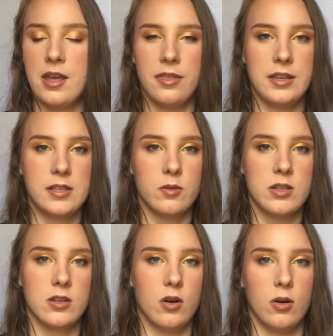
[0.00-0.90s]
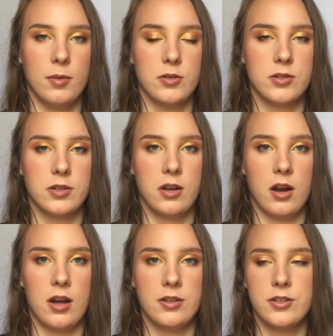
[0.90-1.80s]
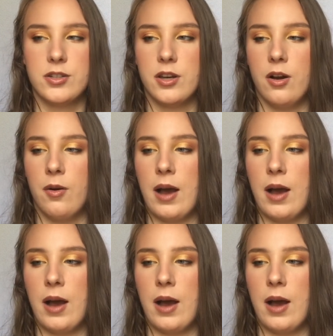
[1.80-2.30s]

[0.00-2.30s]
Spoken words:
this was almost gone, so